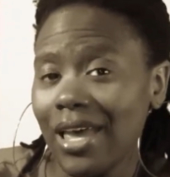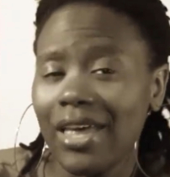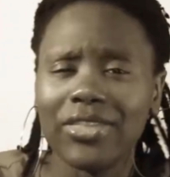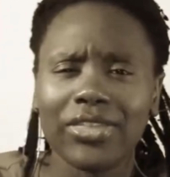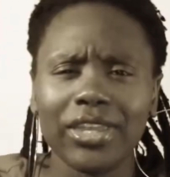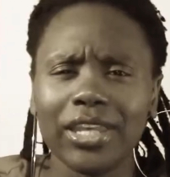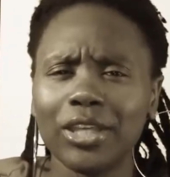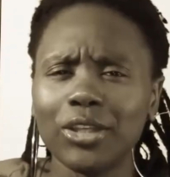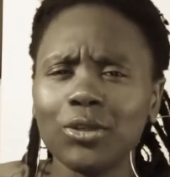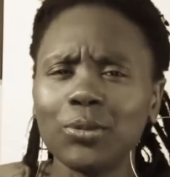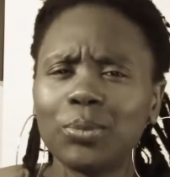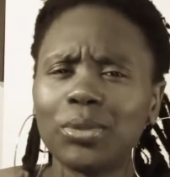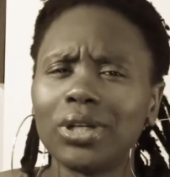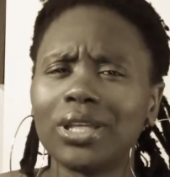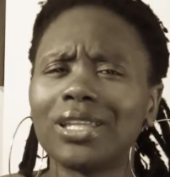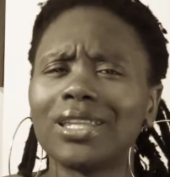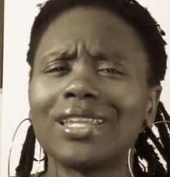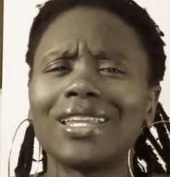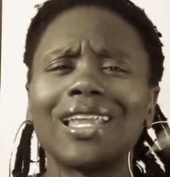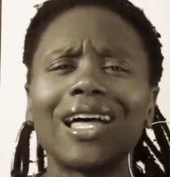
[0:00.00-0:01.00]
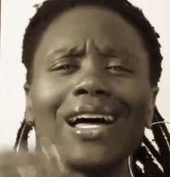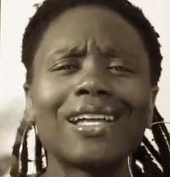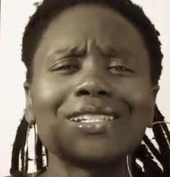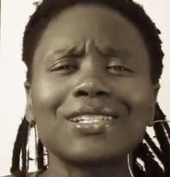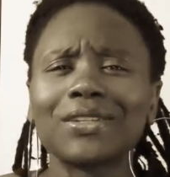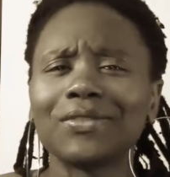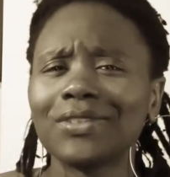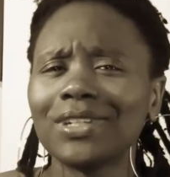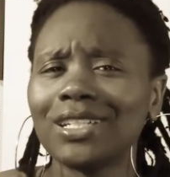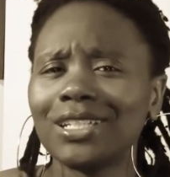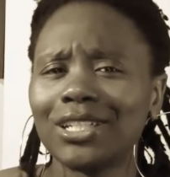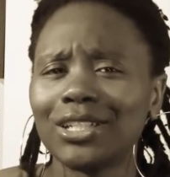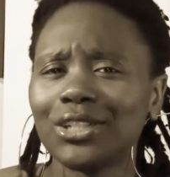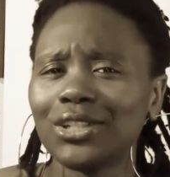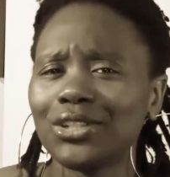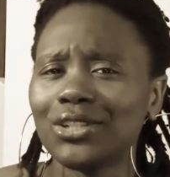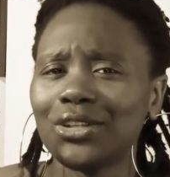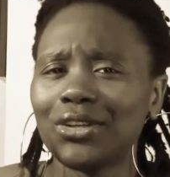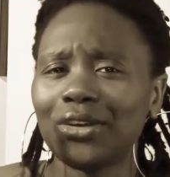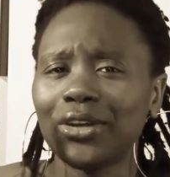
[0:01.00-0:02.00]
Then you put lots of
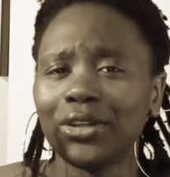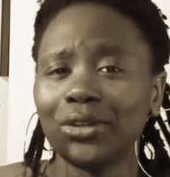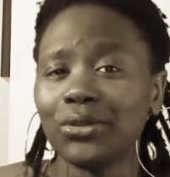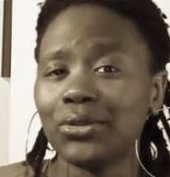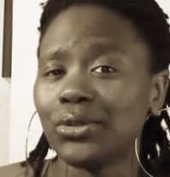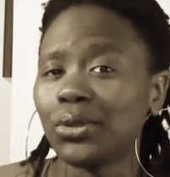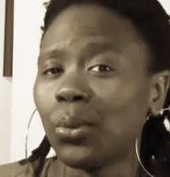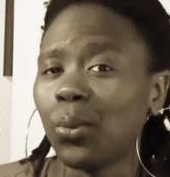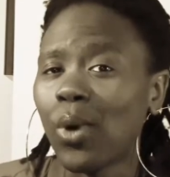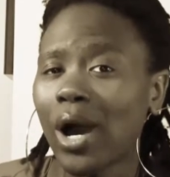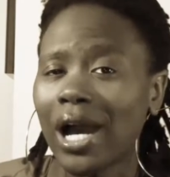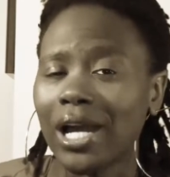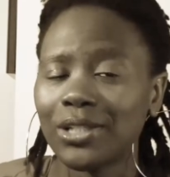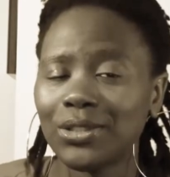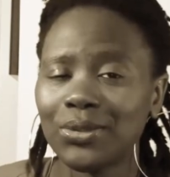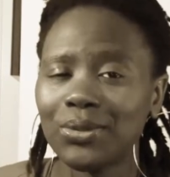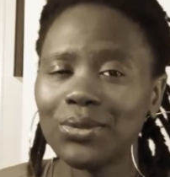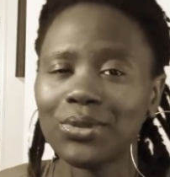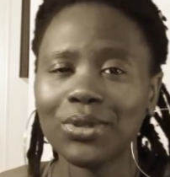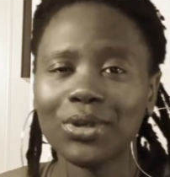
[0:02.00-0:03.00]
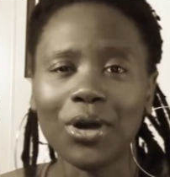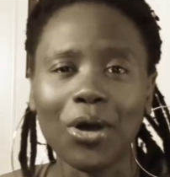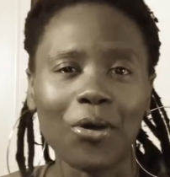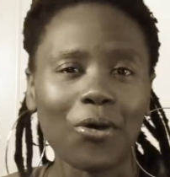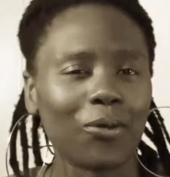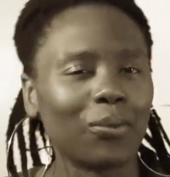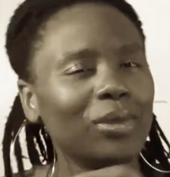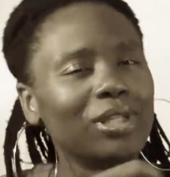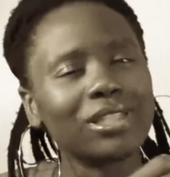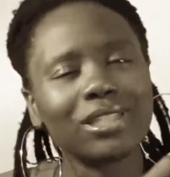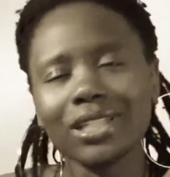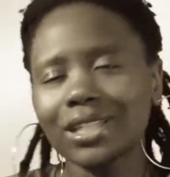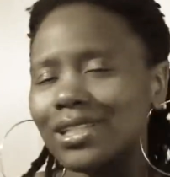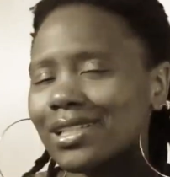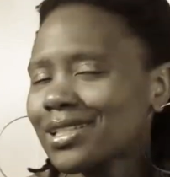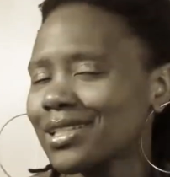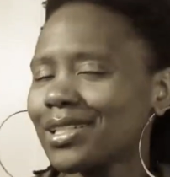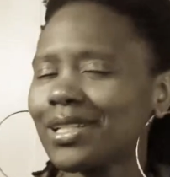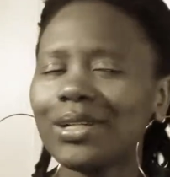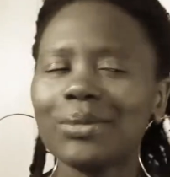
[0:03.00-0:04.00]
conditioner and use a wide tooth comb and
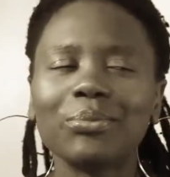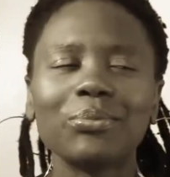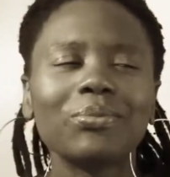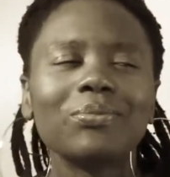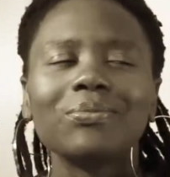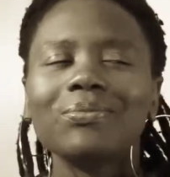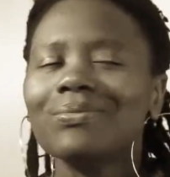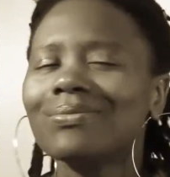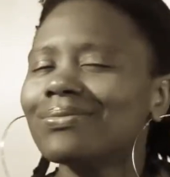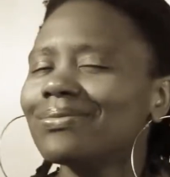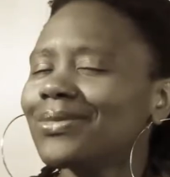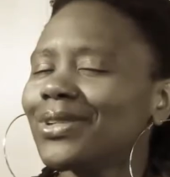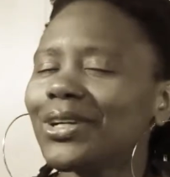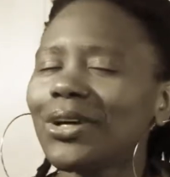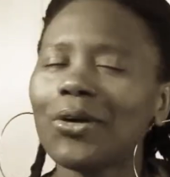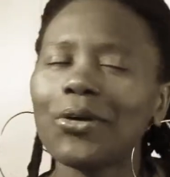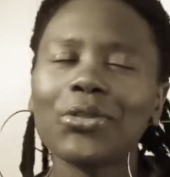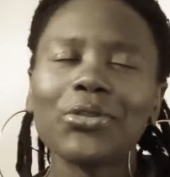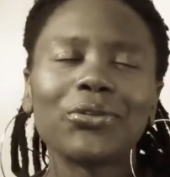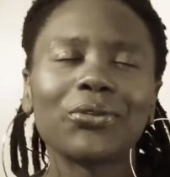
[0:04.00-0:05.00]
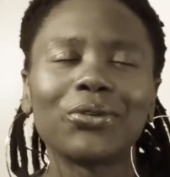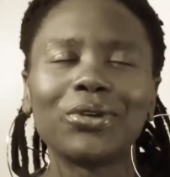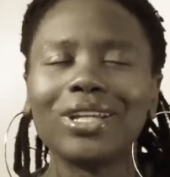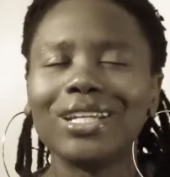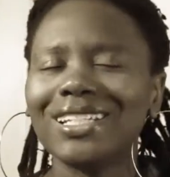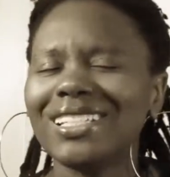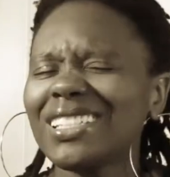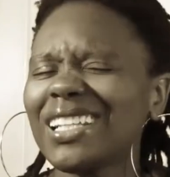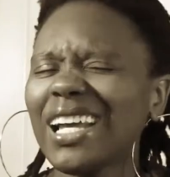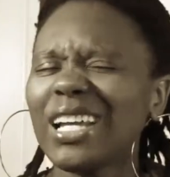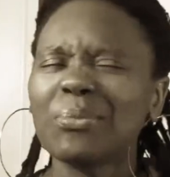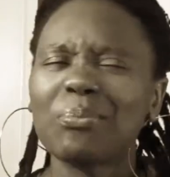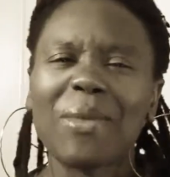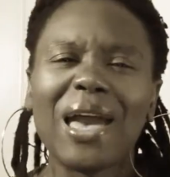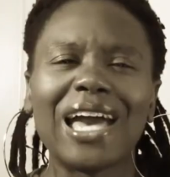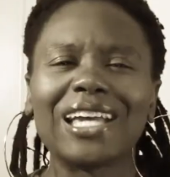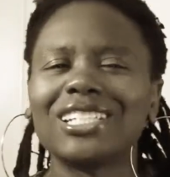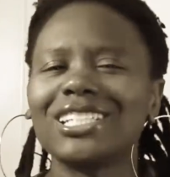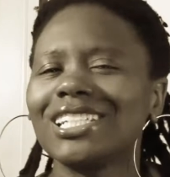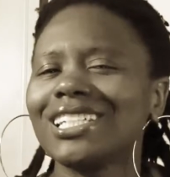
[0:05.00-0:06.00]
just go through it. It's like
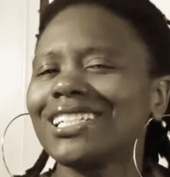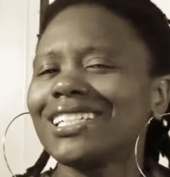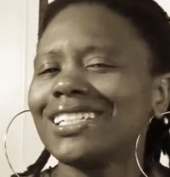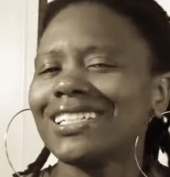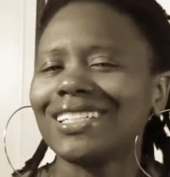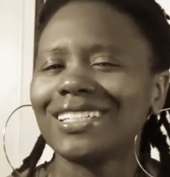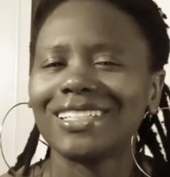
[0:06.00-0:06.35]
magic.